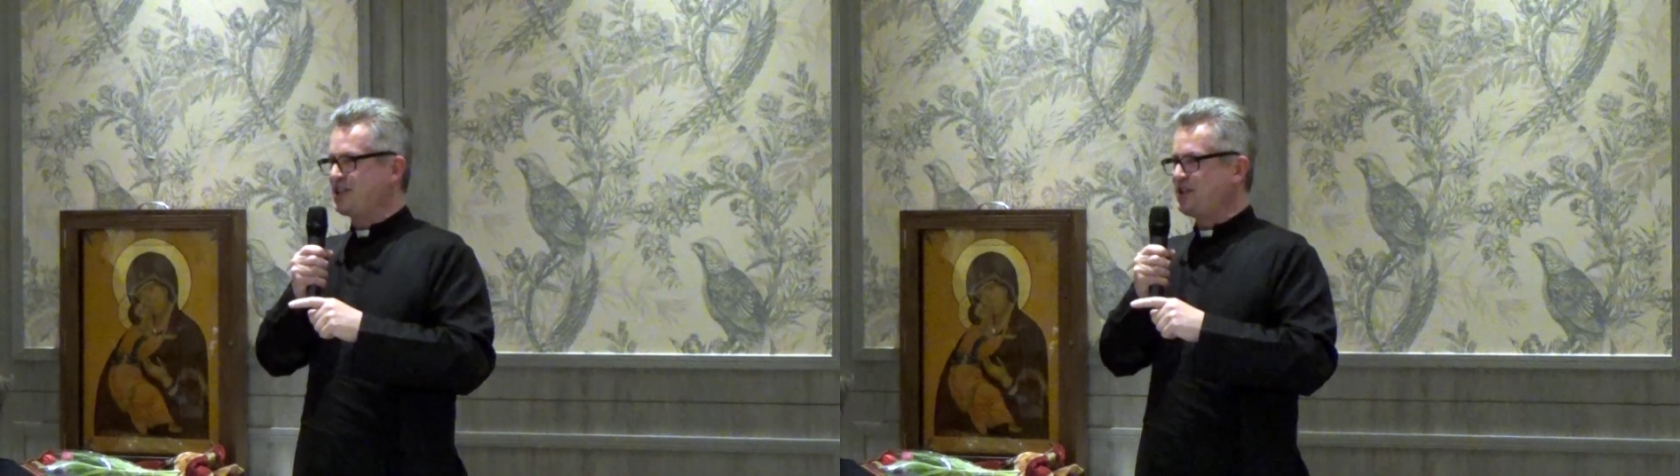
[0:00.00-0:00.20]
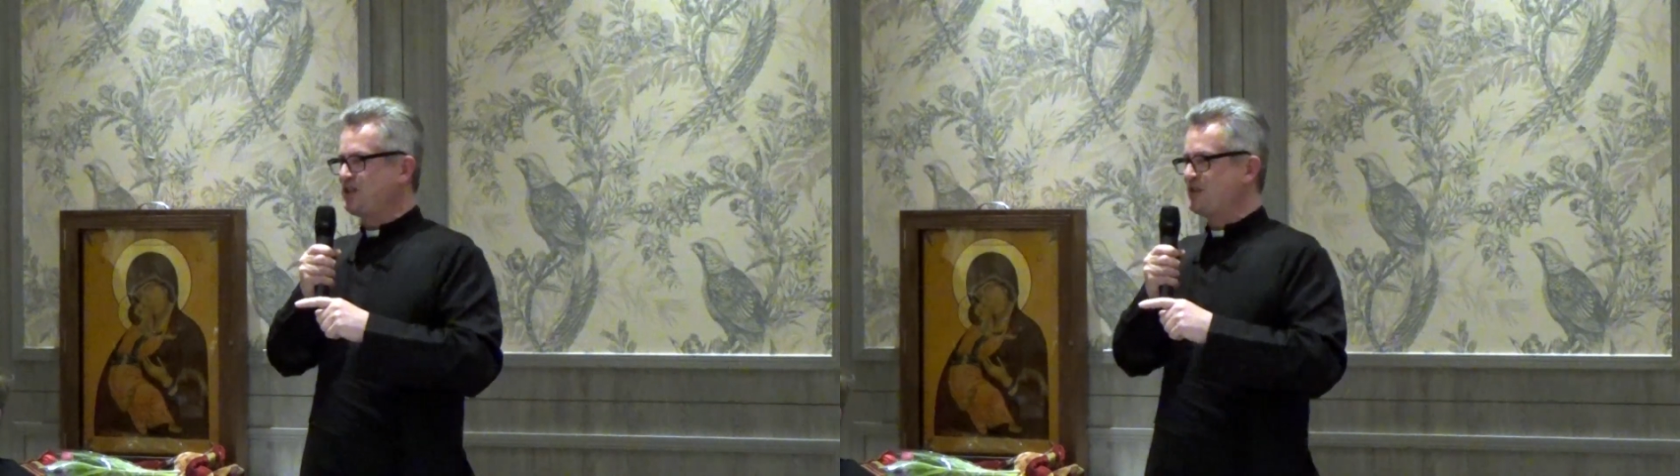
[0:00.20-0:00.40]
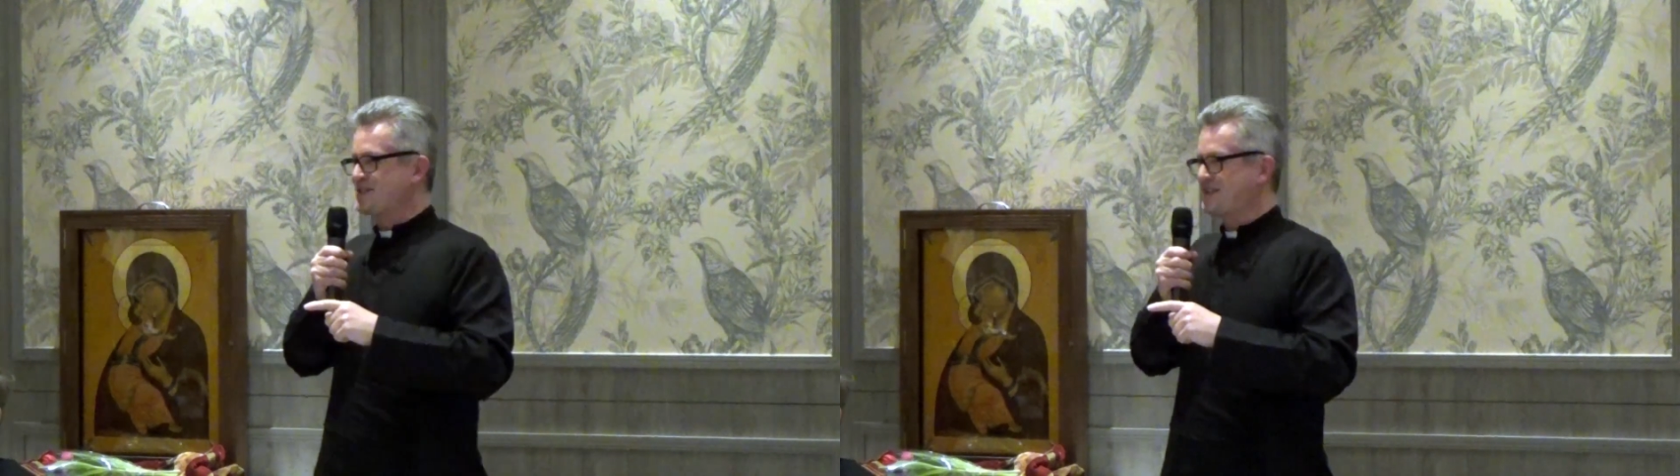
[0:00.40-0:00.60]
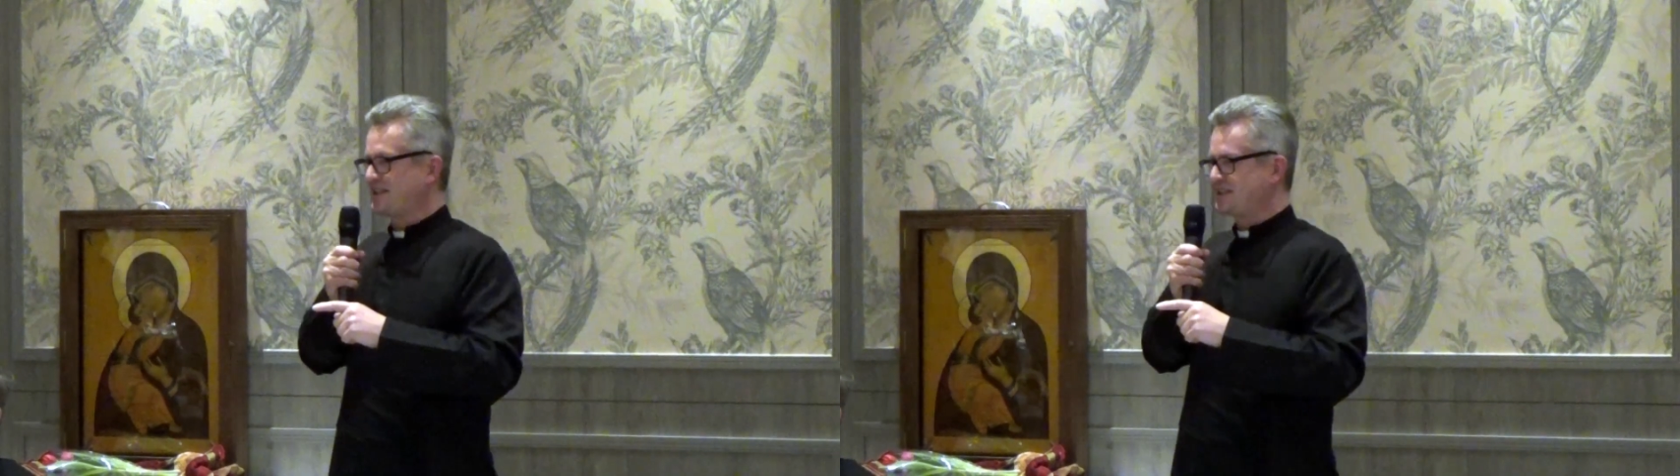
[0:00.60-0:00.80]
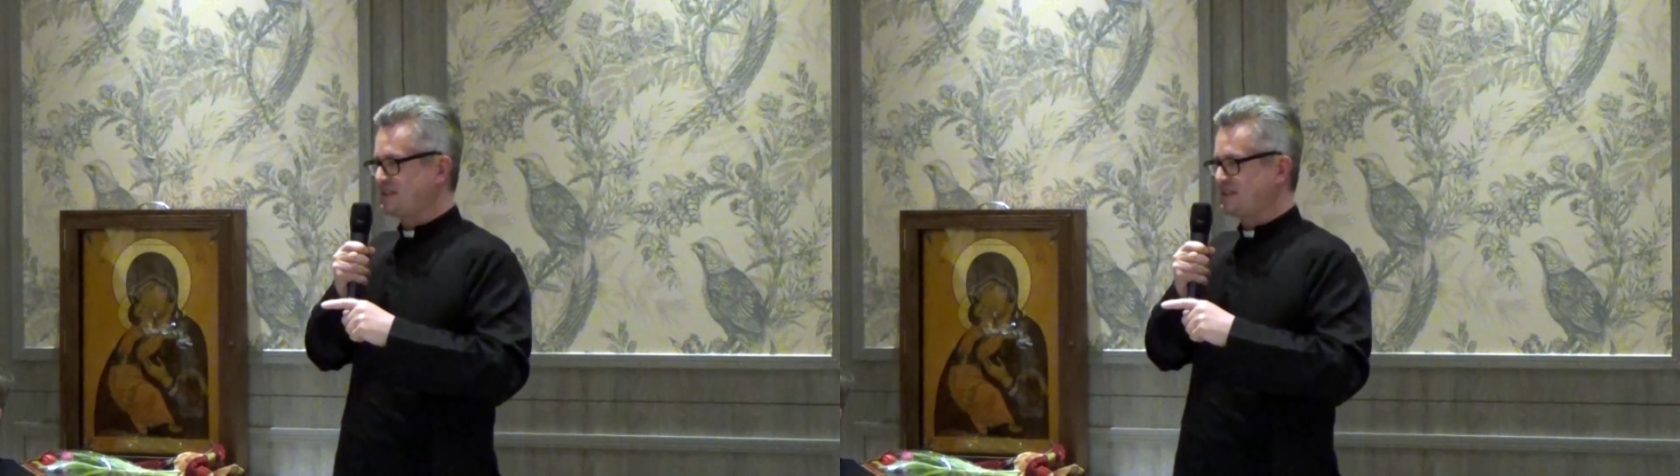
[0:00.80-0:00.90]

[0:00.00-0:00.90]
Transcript: Yours